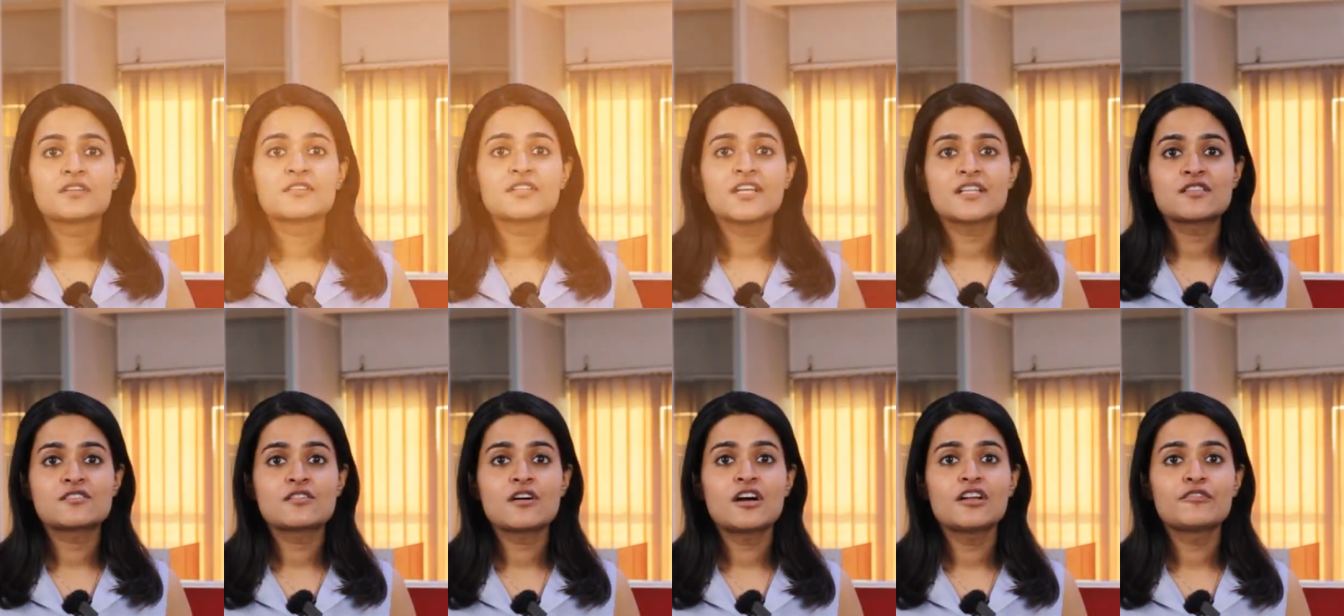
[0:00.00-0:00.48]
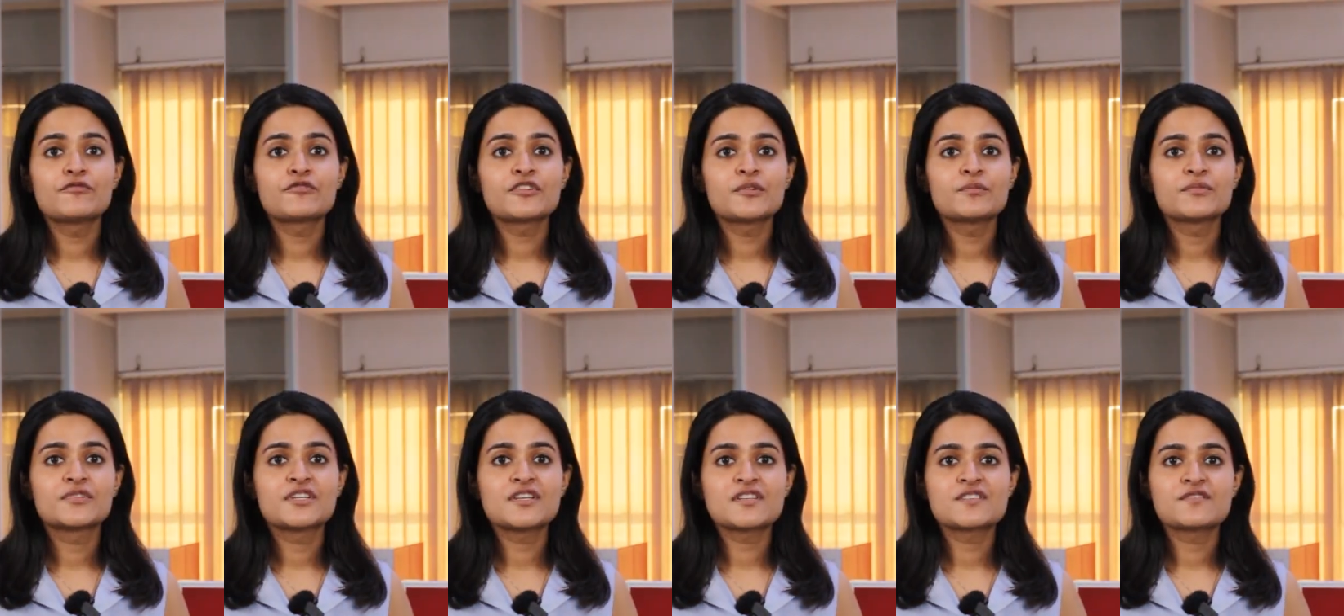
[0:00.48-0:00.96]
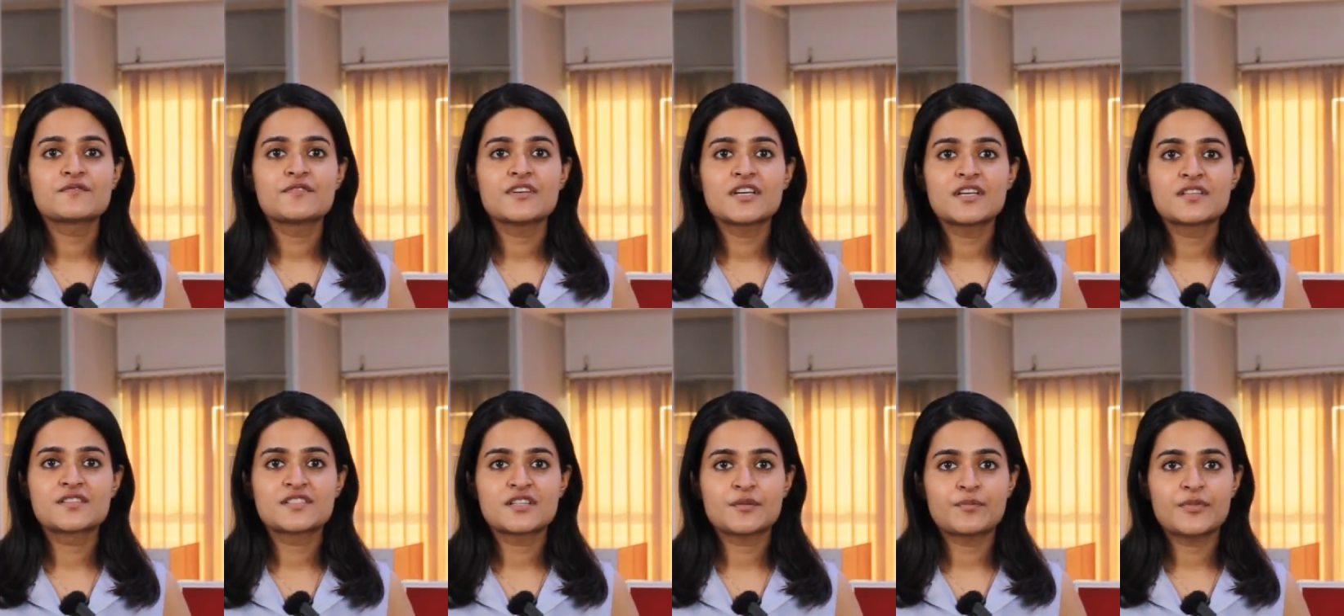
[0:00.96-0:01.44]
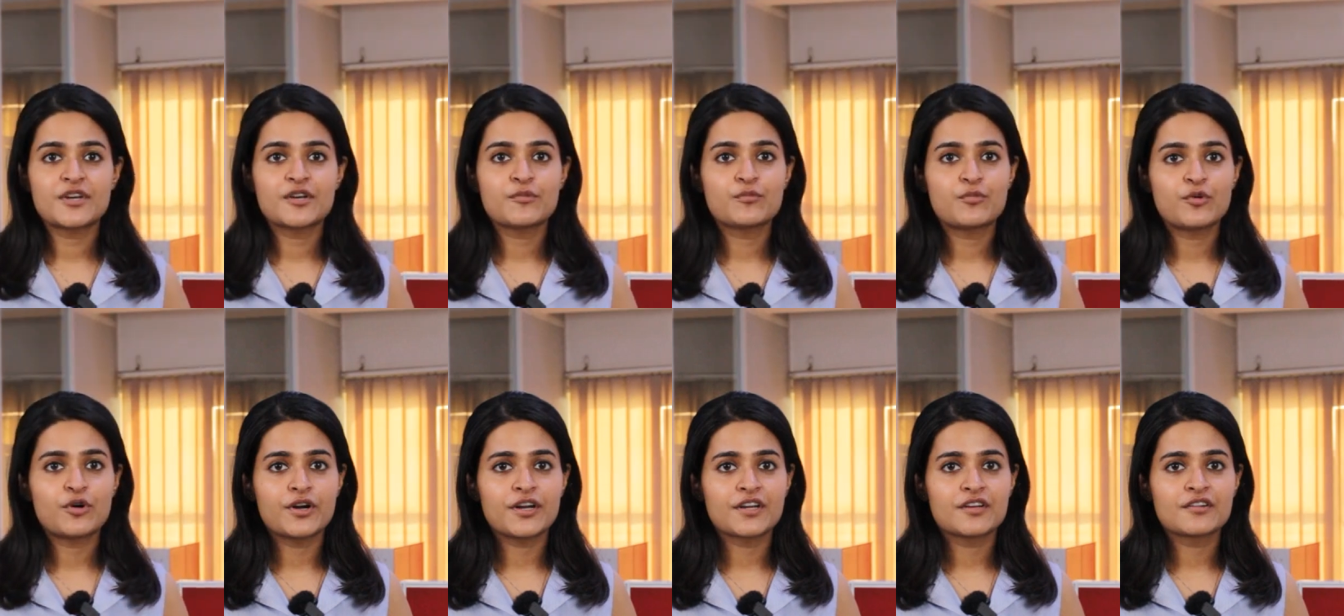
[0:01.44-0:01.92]
That's all from this week's Tipping
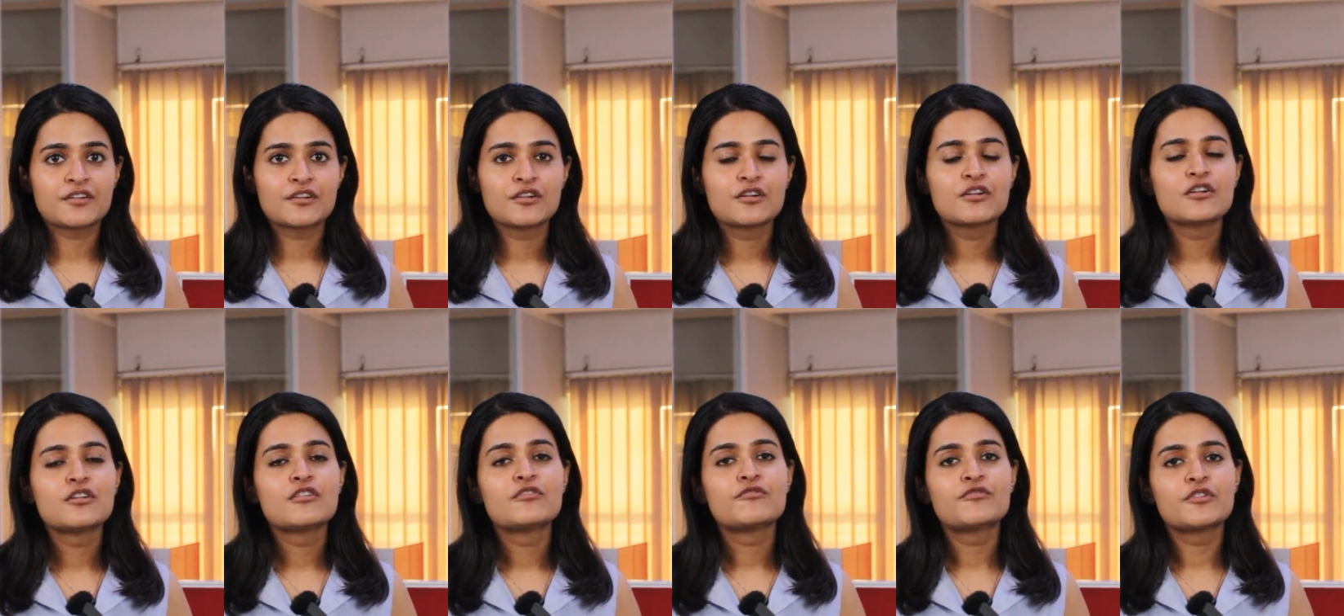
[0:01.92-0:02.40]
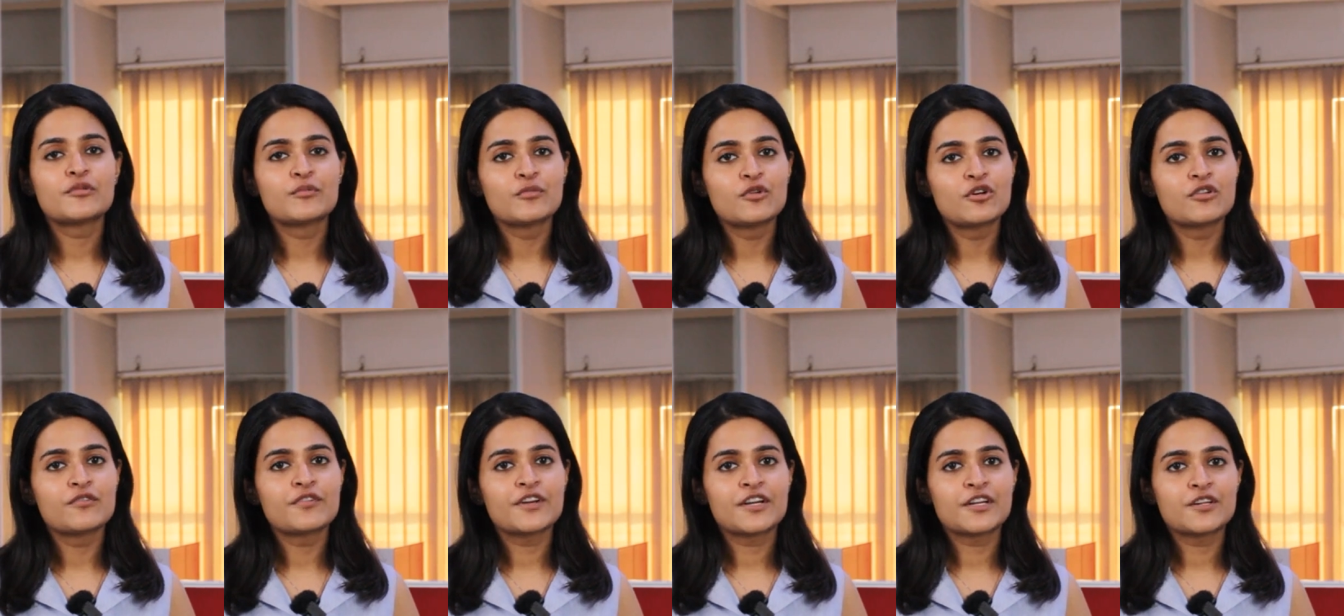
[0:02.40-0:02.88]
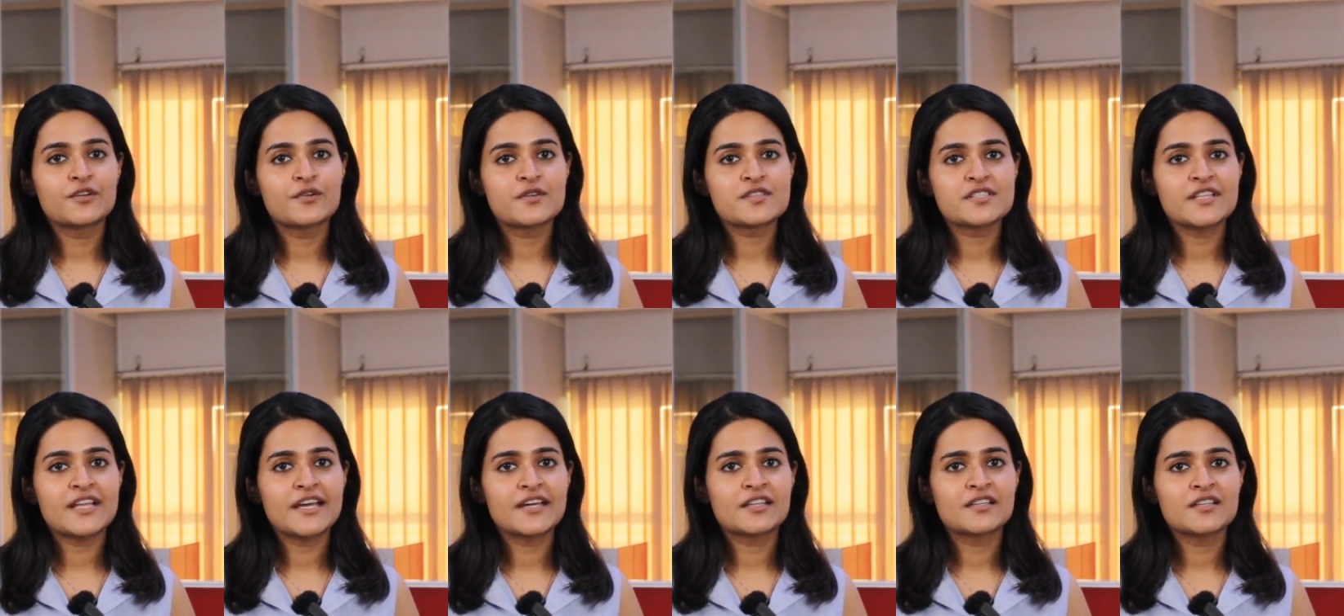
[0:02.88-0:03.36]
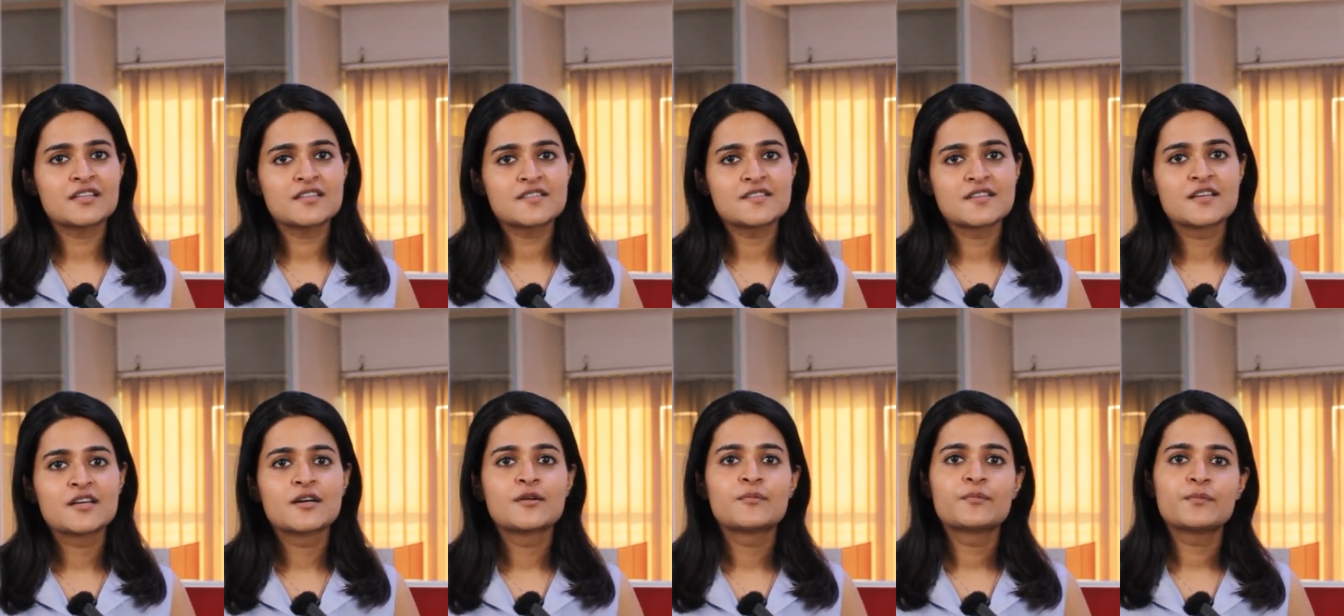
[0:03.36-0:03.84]
Point. For more videos like this,
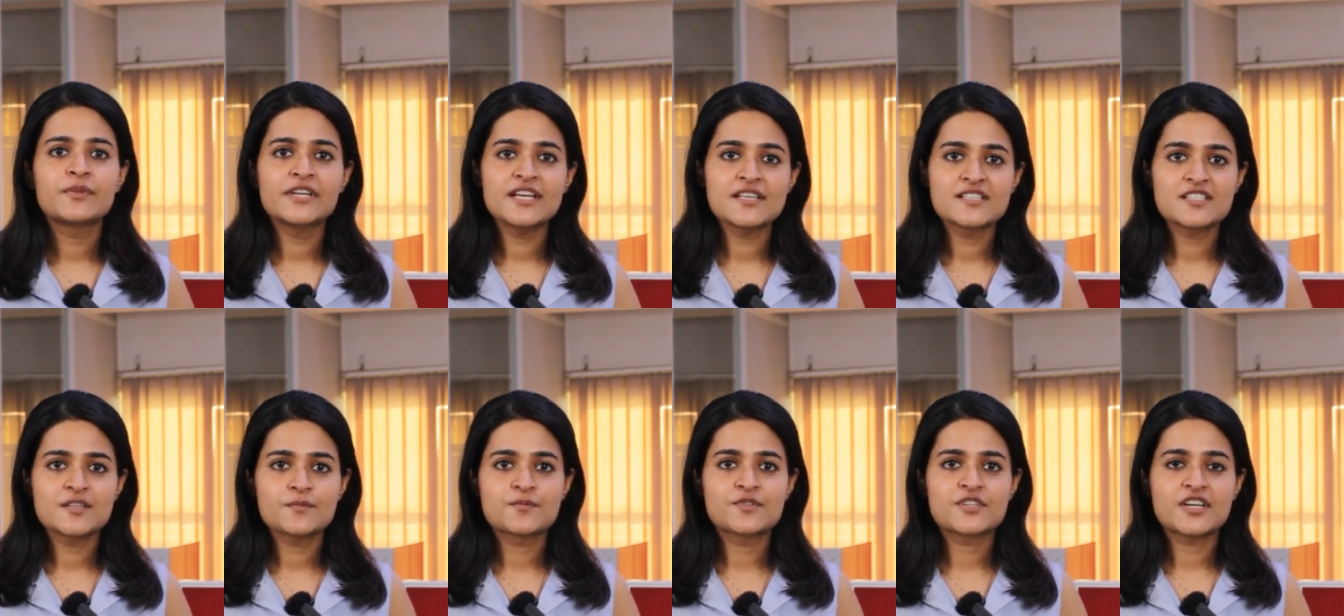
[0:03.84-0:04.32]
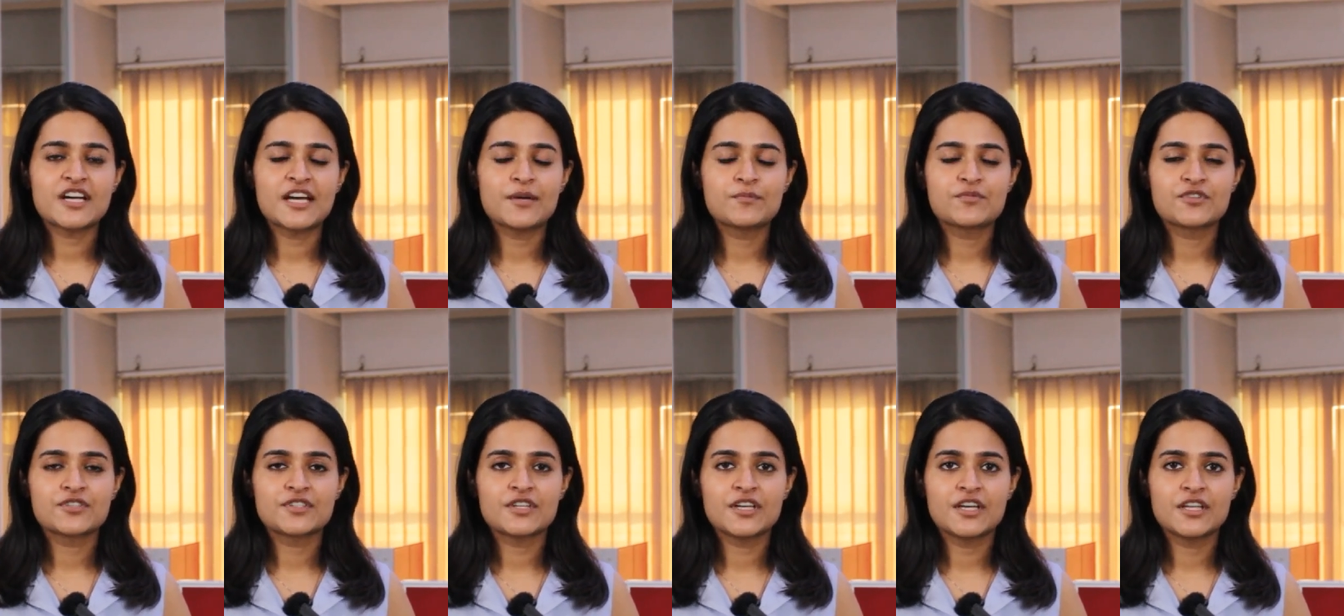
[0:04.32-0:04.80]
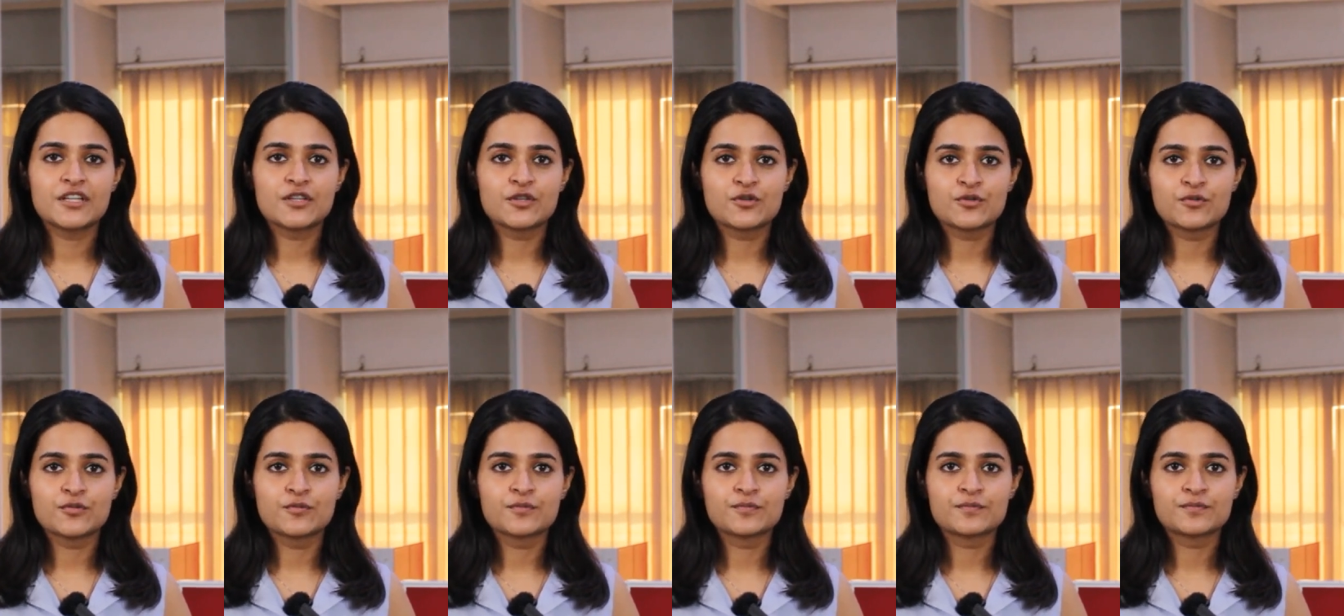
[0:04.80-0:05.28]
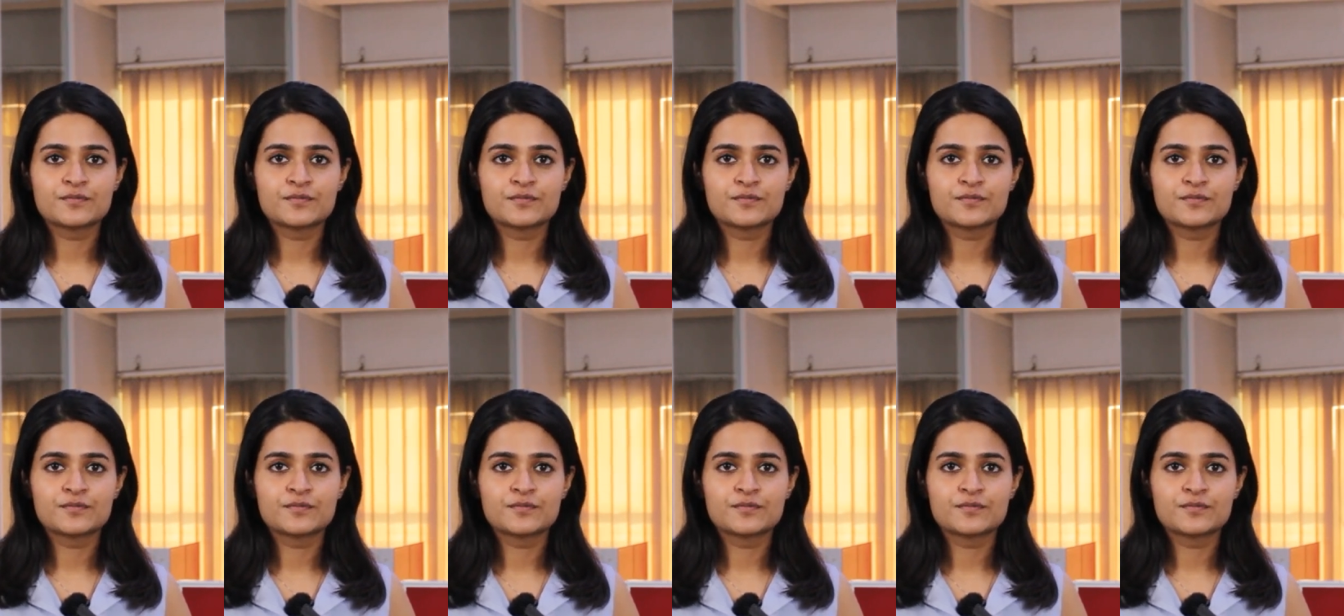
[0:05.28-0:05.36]
please subscribe to The Hindu.